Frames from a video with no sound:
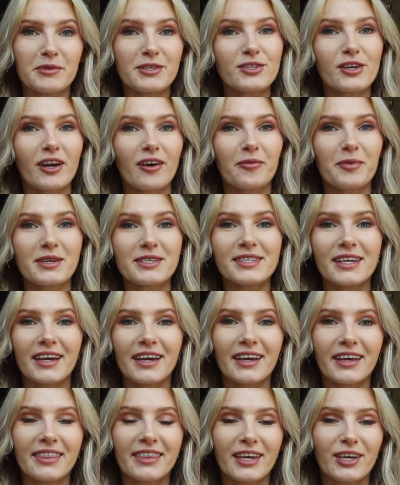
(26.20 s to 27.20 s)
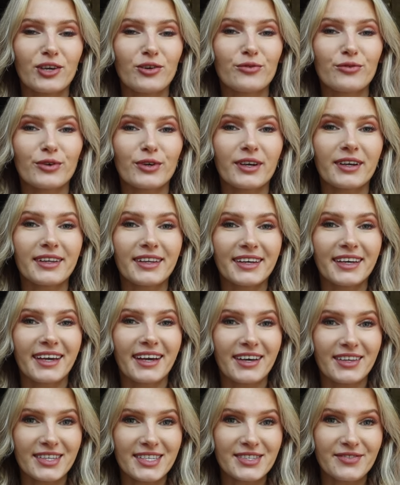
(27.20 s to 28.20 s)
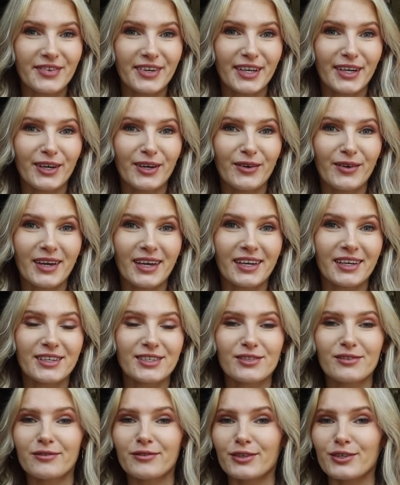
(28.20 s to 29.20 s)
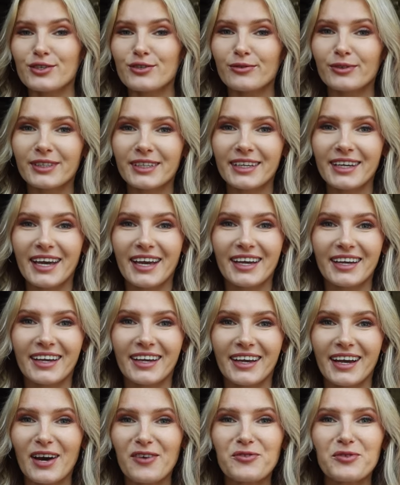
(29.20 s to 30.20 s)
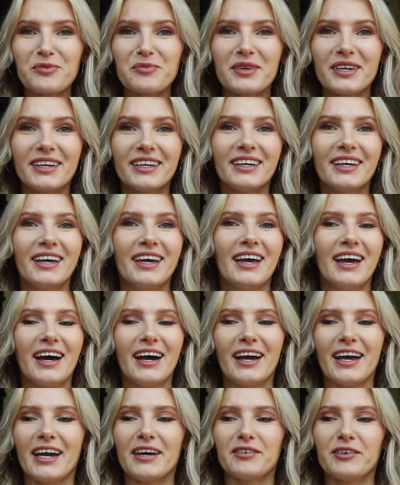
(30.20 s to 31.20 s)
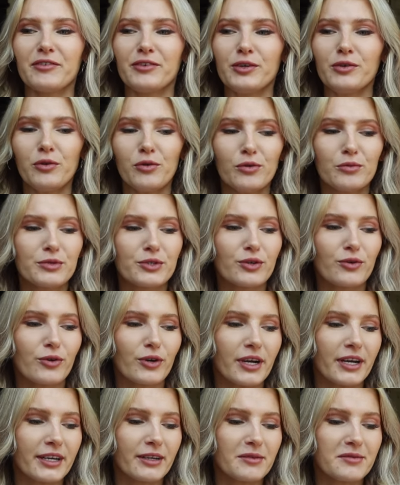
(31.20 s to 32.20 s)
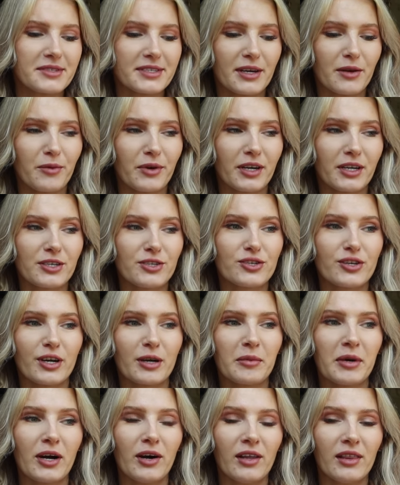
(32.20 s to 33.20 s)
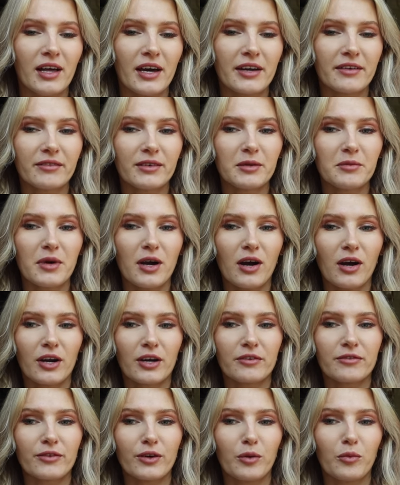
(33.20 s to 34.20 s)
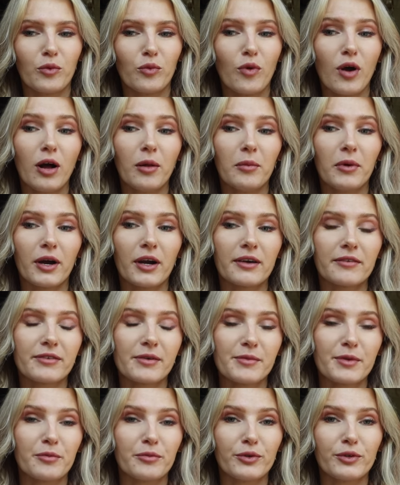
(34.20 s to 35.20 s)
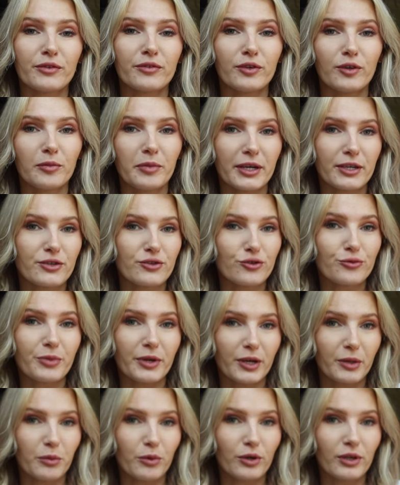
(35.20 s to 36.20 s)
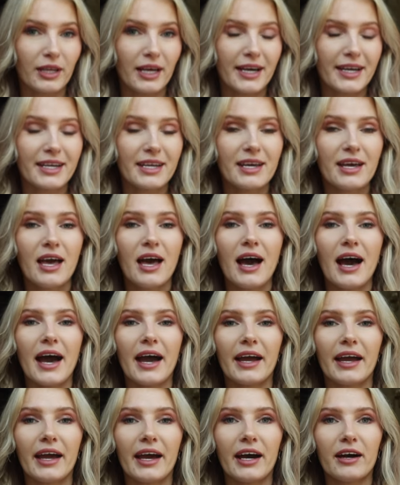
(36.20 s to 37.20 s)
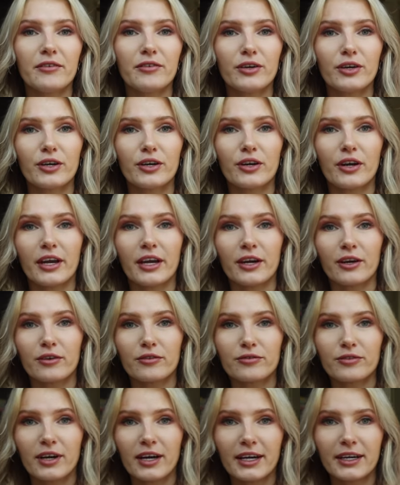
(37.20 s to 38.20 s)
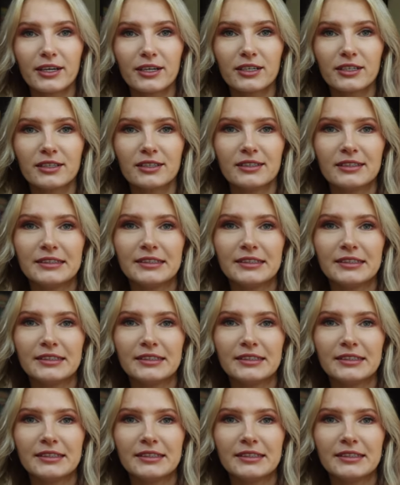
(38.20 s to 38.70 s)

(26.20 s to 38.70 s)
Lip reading: start off by saying thank you for clicking on this video and virtually hanging out with me. I have a few home decor items that I wanted to share about. A lot of them are from Walmart, from the Beautiful by Drew Barrymore line. I have her air fryer.